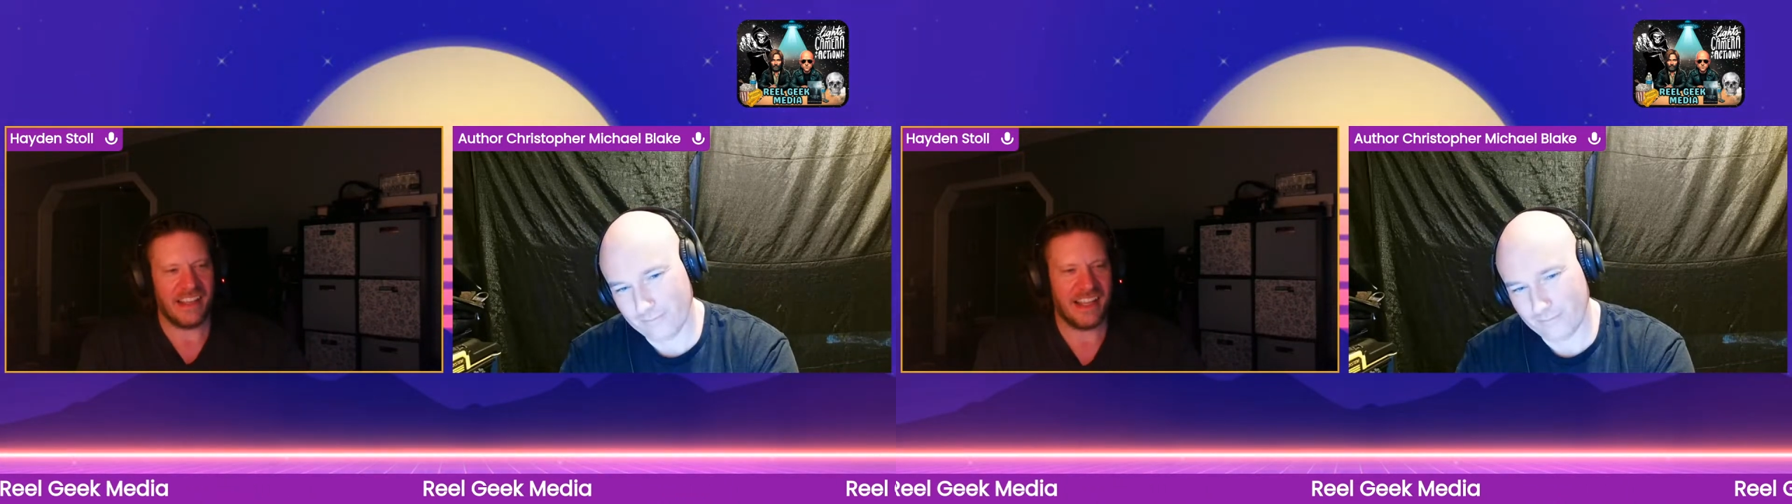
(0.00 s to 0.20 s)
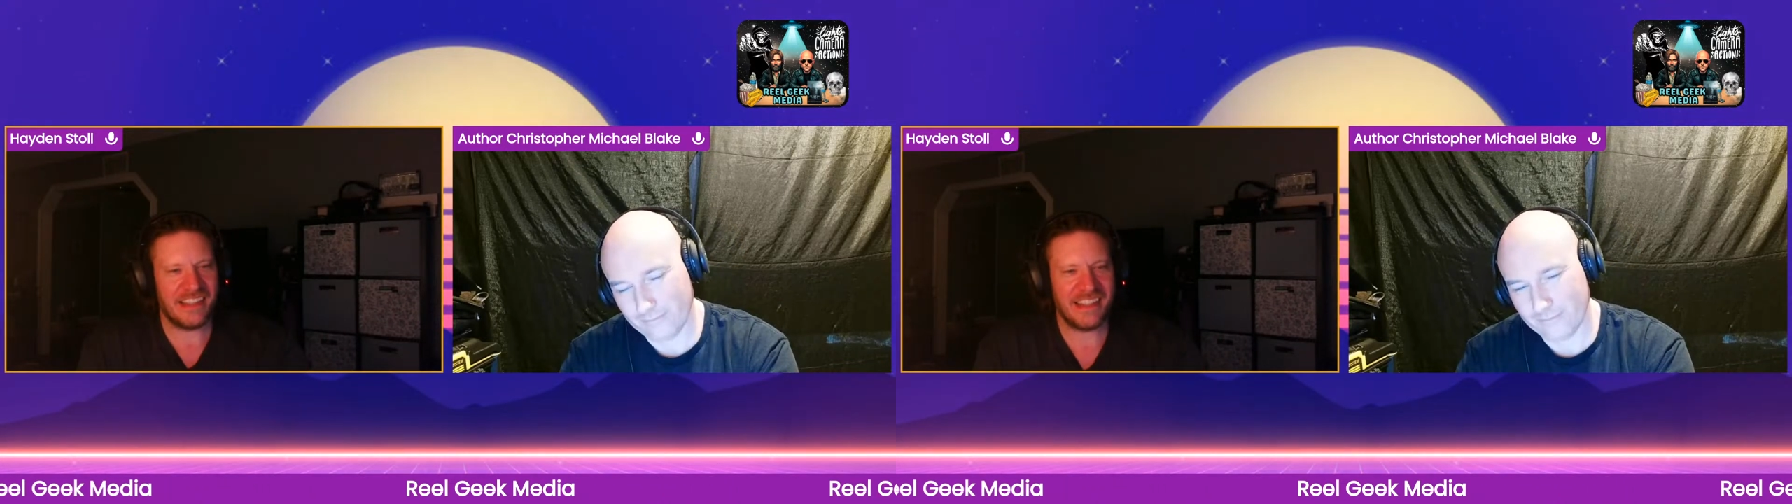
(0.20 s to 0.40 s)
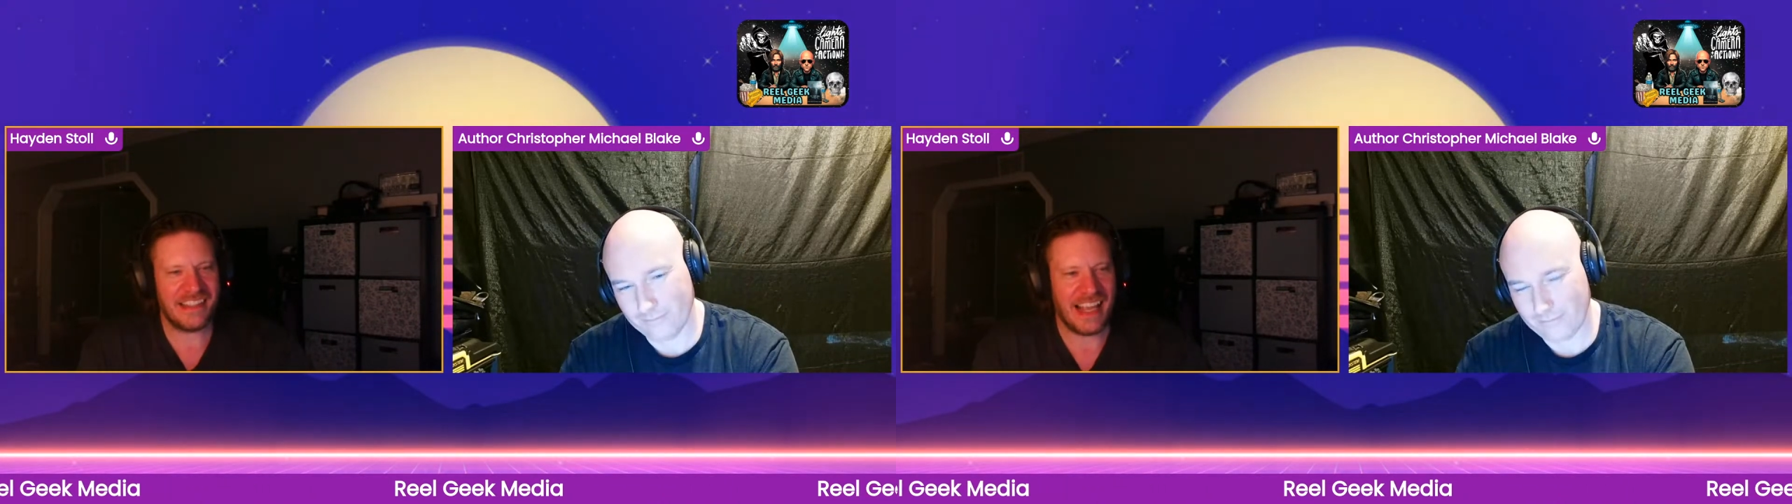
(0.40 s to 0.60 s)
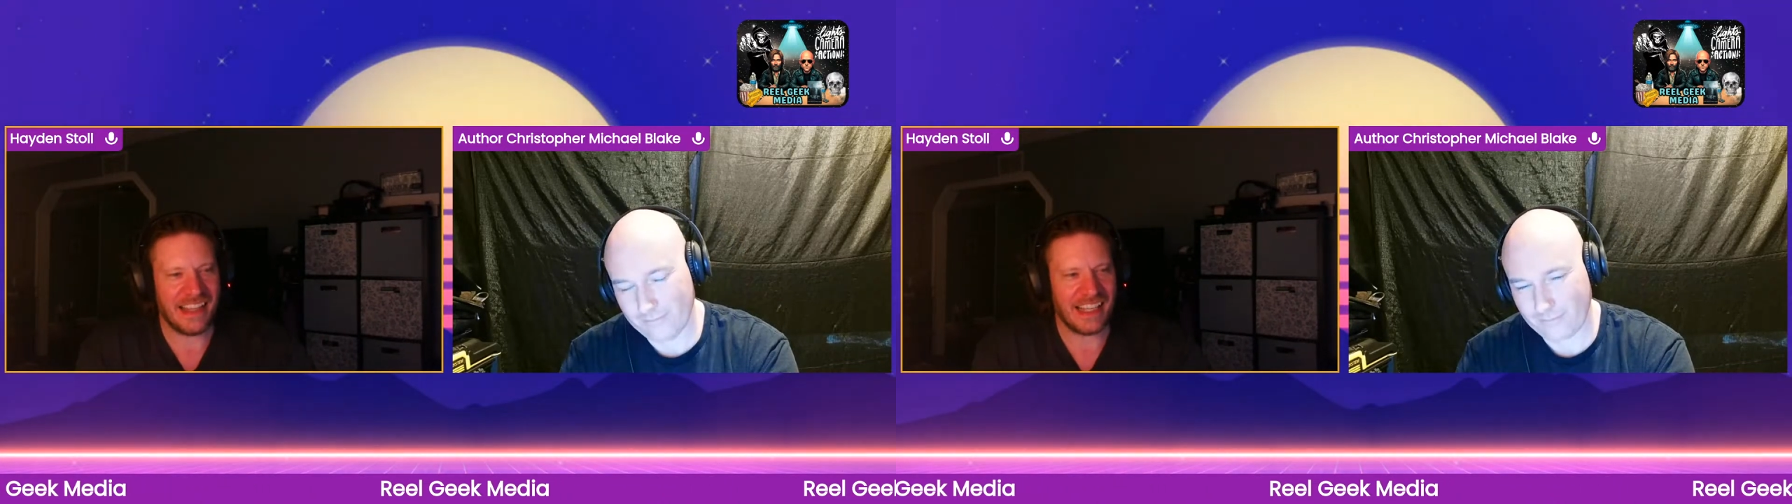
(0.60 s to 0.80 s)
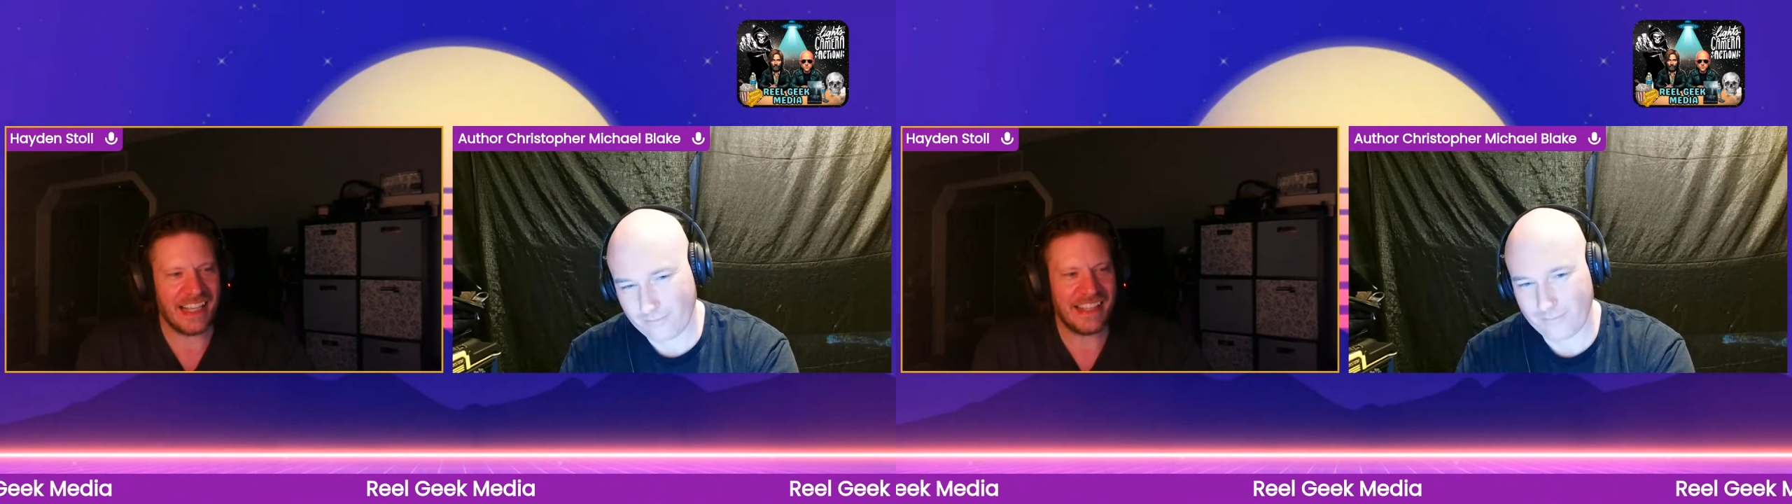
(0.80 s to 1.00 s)
It's insane.
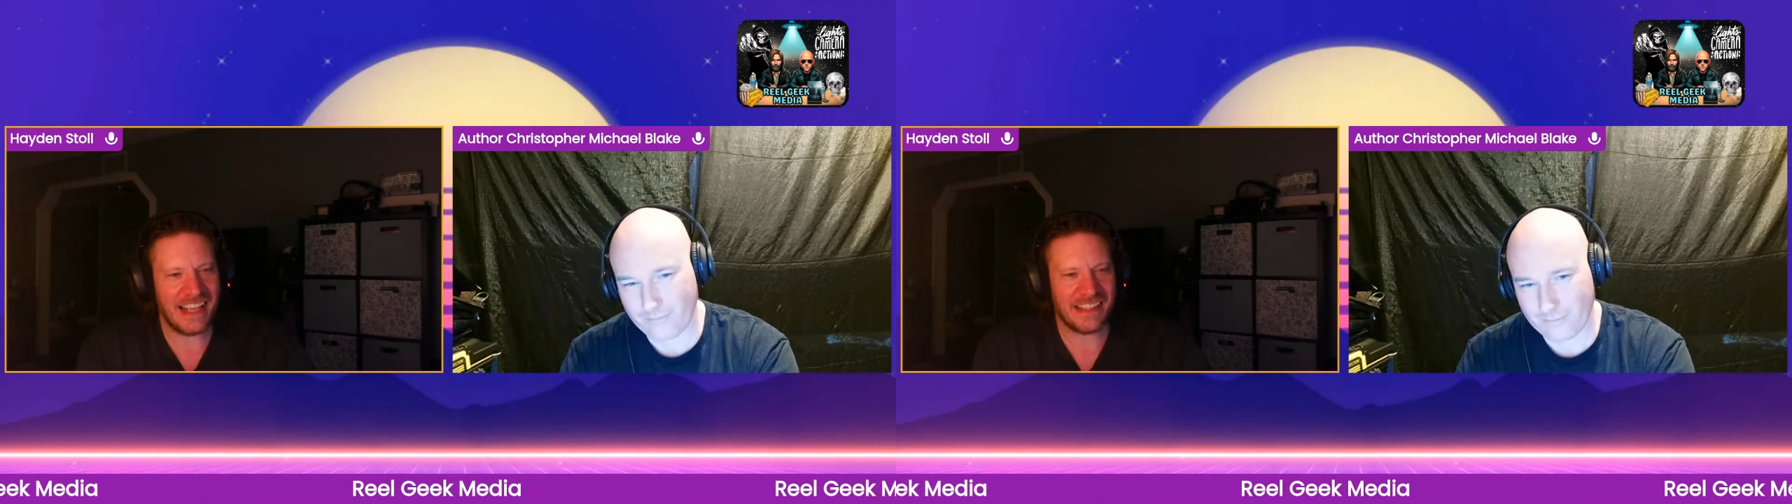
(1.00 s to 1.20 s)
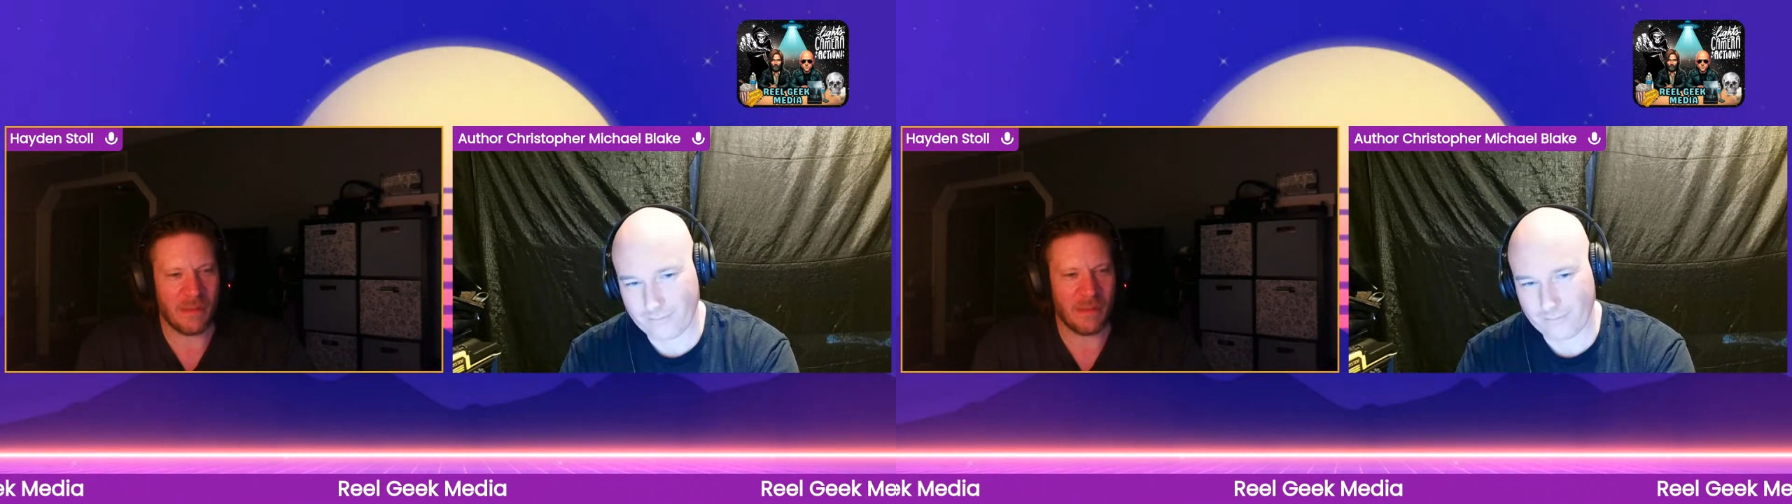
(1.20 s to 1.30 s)
Like he takes the